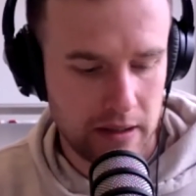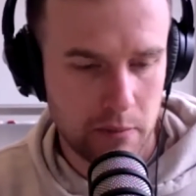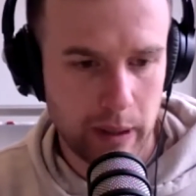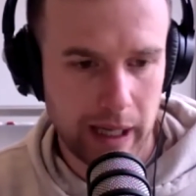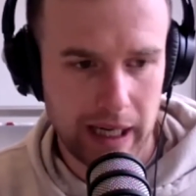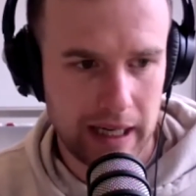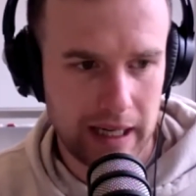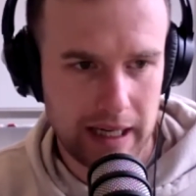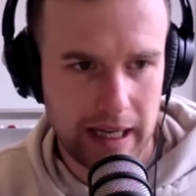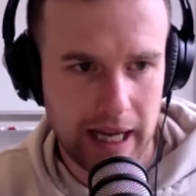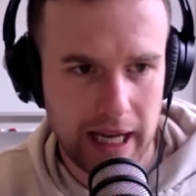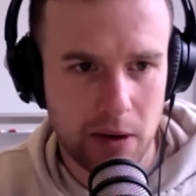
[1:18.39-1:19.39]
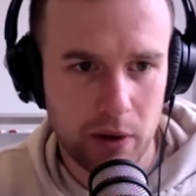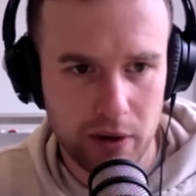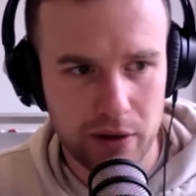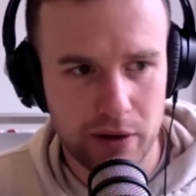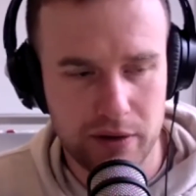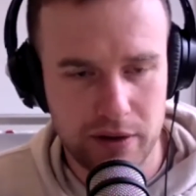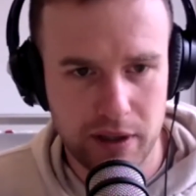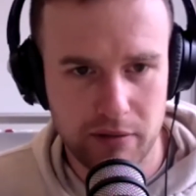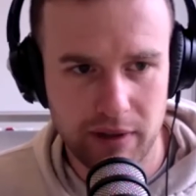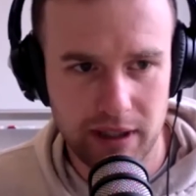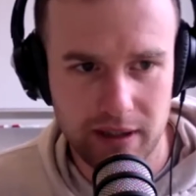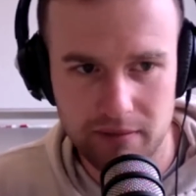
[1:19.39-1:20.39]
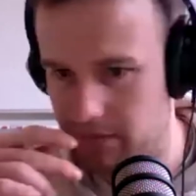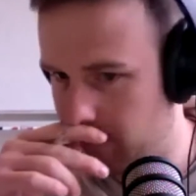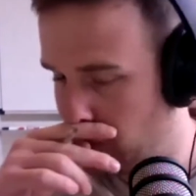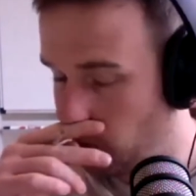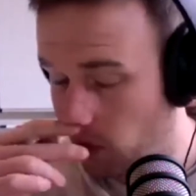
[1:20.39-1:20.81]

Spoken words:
but how on earth do you read them?